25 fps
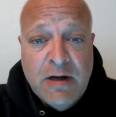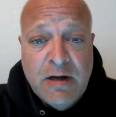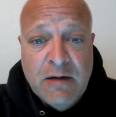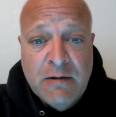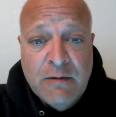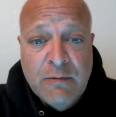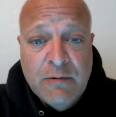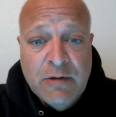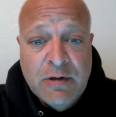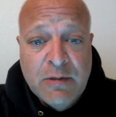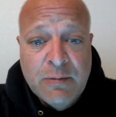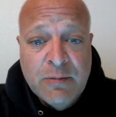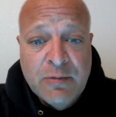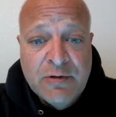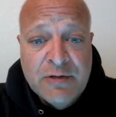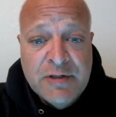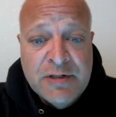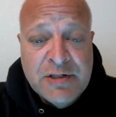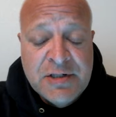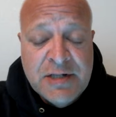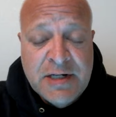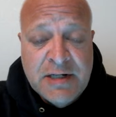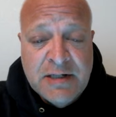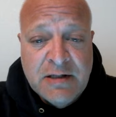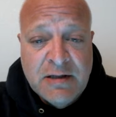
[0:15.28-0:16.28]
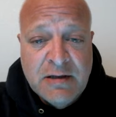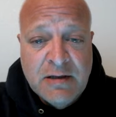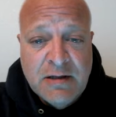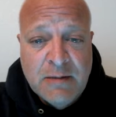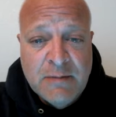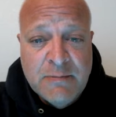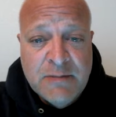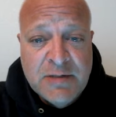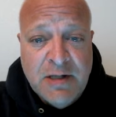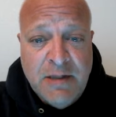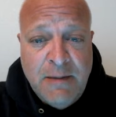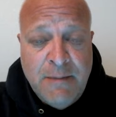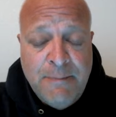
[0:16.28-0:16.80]
I would appreciate the
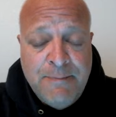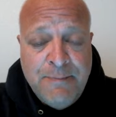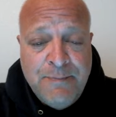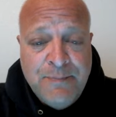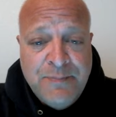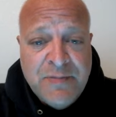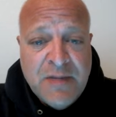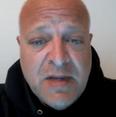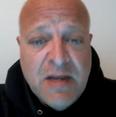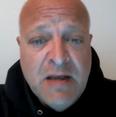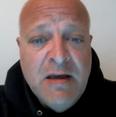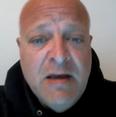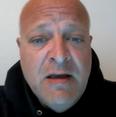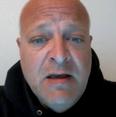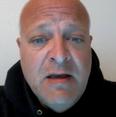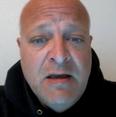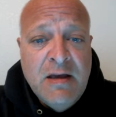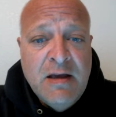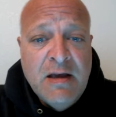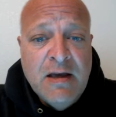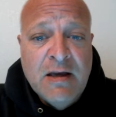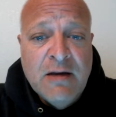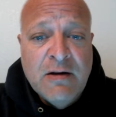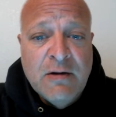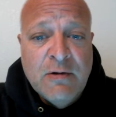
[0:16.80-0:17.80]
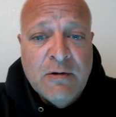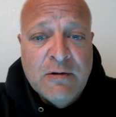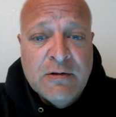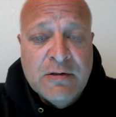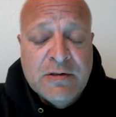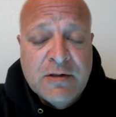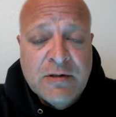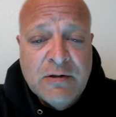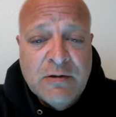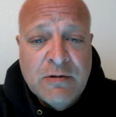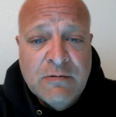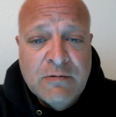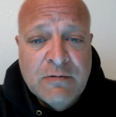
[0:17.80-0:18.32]
thumbs up. And
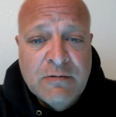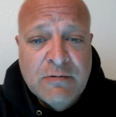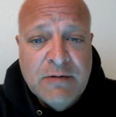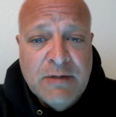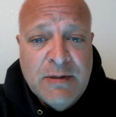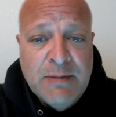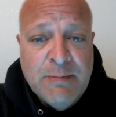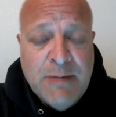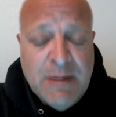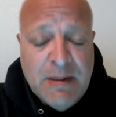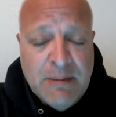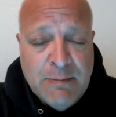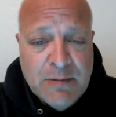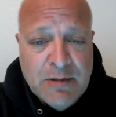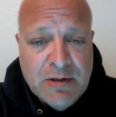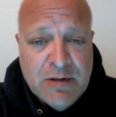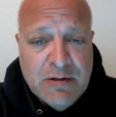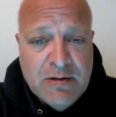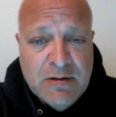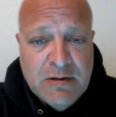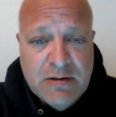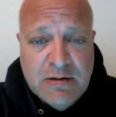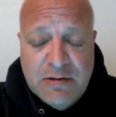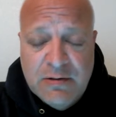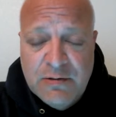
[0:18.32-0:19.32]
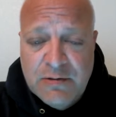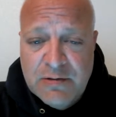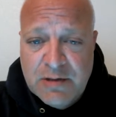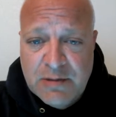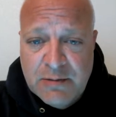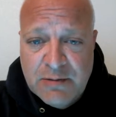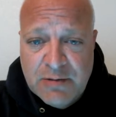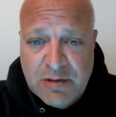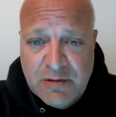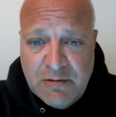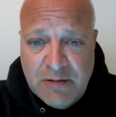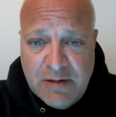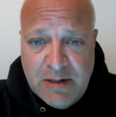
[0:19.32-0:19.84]
also remember to
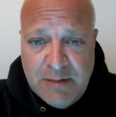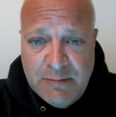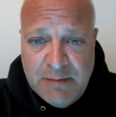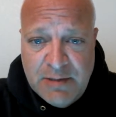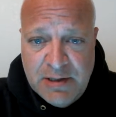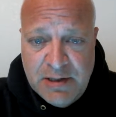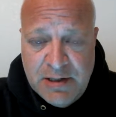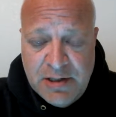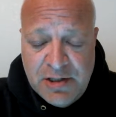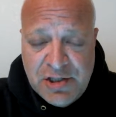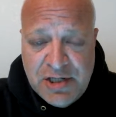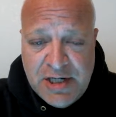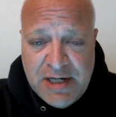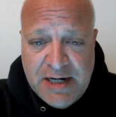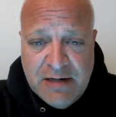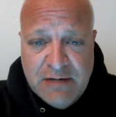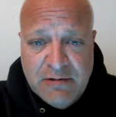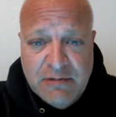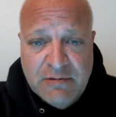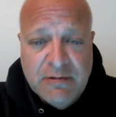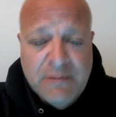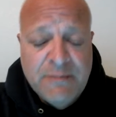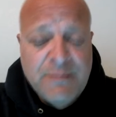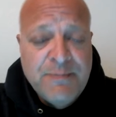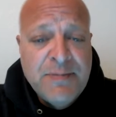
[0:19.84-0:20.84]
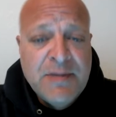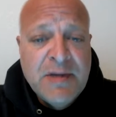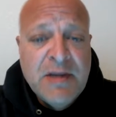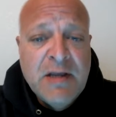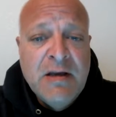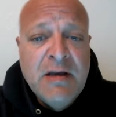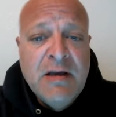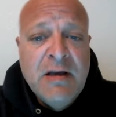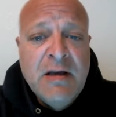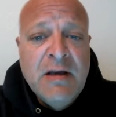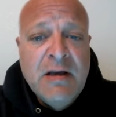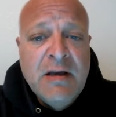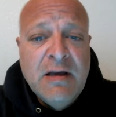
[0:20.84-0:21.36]
subscribe to the channel.
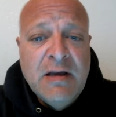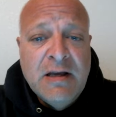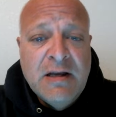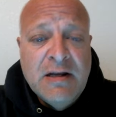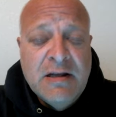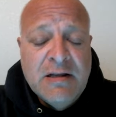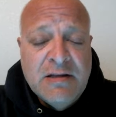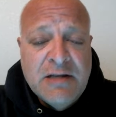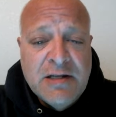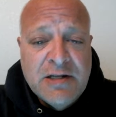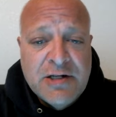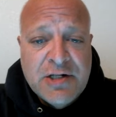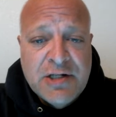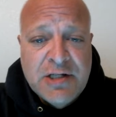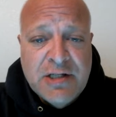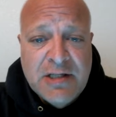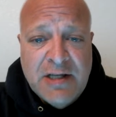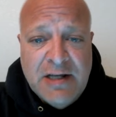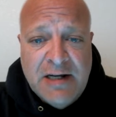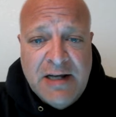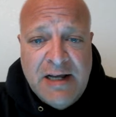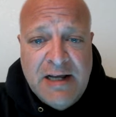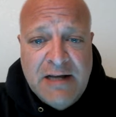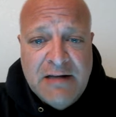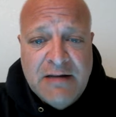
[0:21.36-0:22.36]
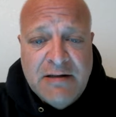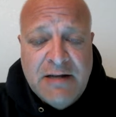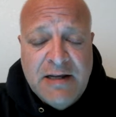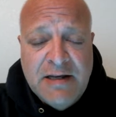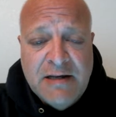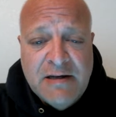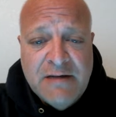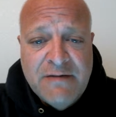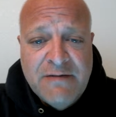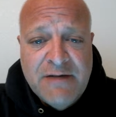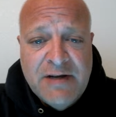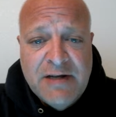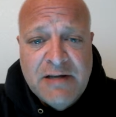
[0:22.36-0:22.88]
In addition to that,
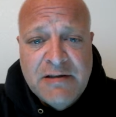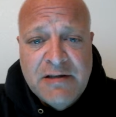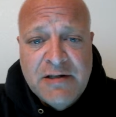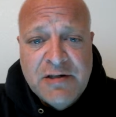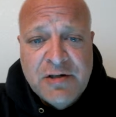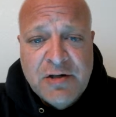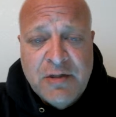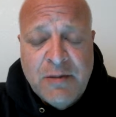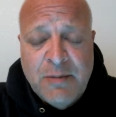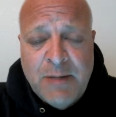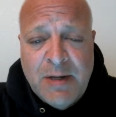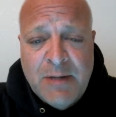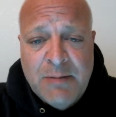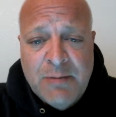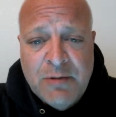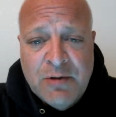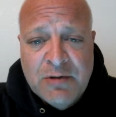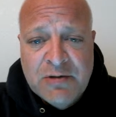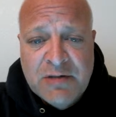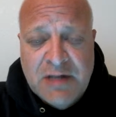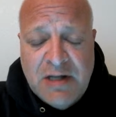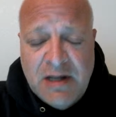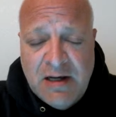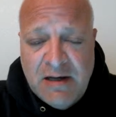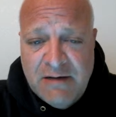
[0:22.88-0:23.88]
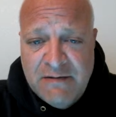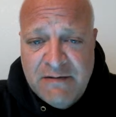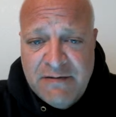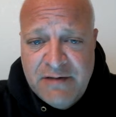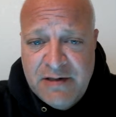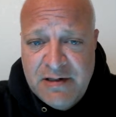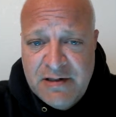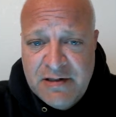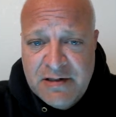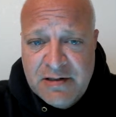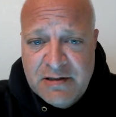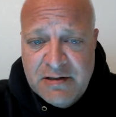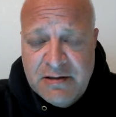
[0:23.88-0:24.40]
take advantage of my most
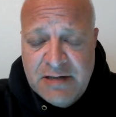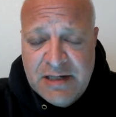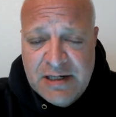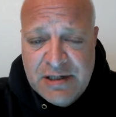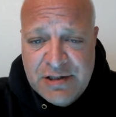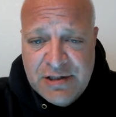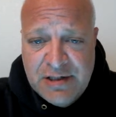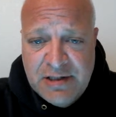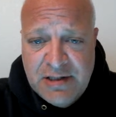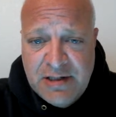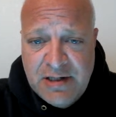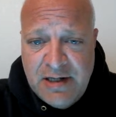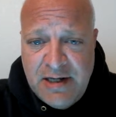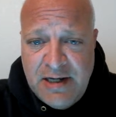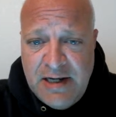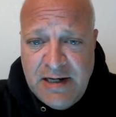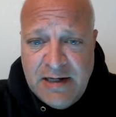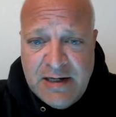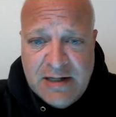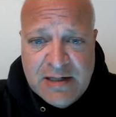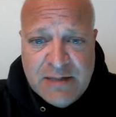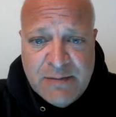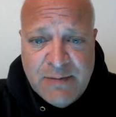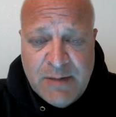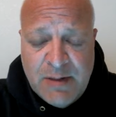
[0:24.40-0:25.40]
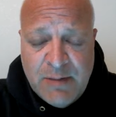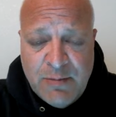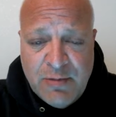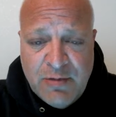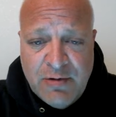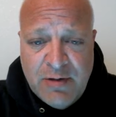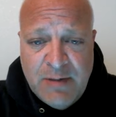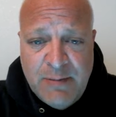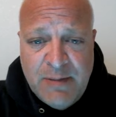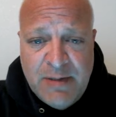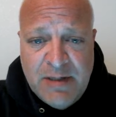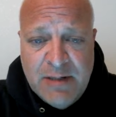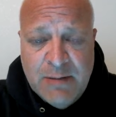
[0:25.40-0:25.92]
confident selection today. That's my
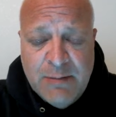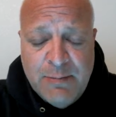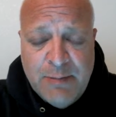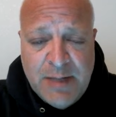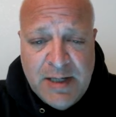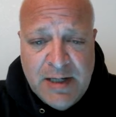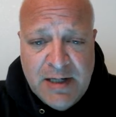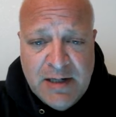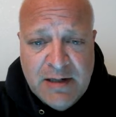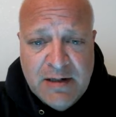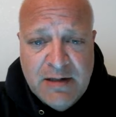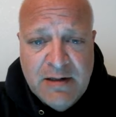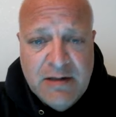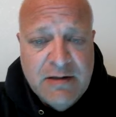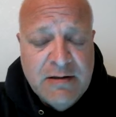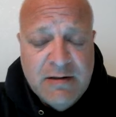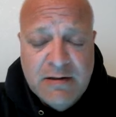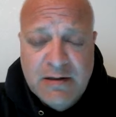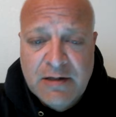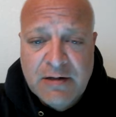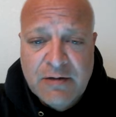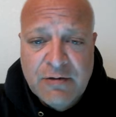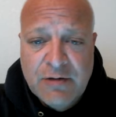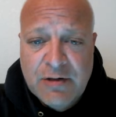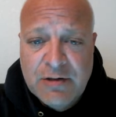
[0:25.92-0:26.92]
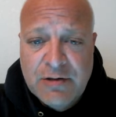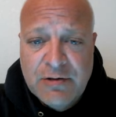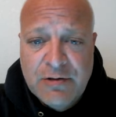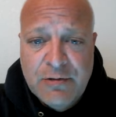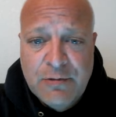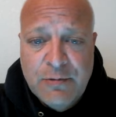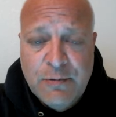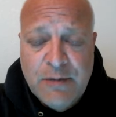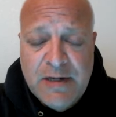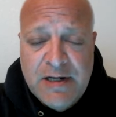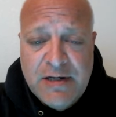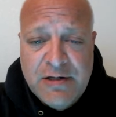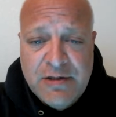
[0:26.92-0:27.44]
premium pick. There are two
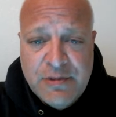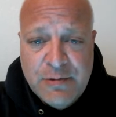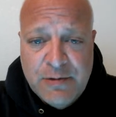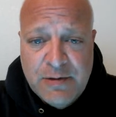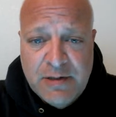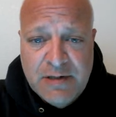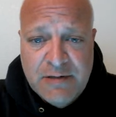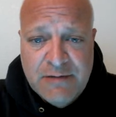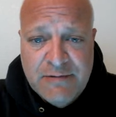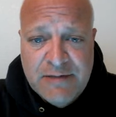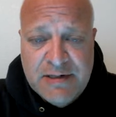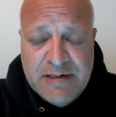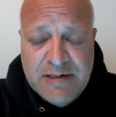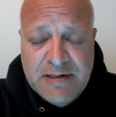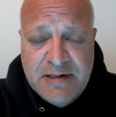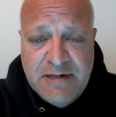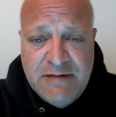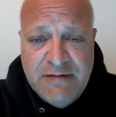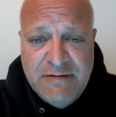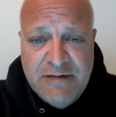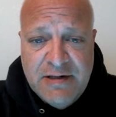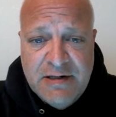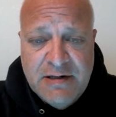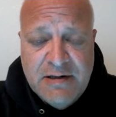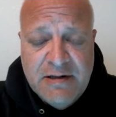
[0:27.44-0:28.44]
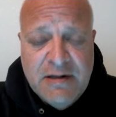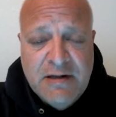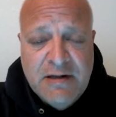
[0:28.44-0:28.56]
ways you can receive it.